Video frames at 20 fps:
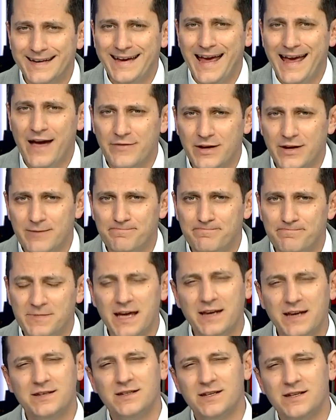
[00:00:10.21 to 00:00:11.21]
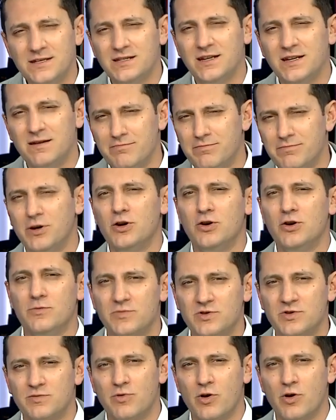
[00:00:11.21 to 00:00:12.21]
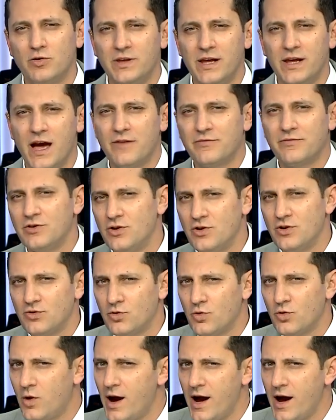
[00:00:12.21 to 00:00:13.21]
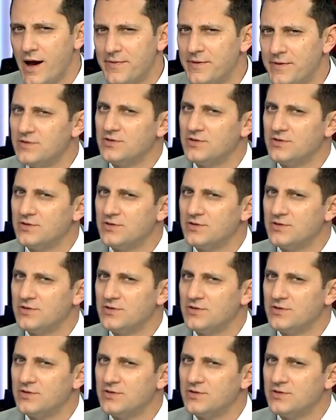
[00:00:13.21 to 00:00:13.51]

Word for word: heavy yet distant booms broke the afternoon quiet.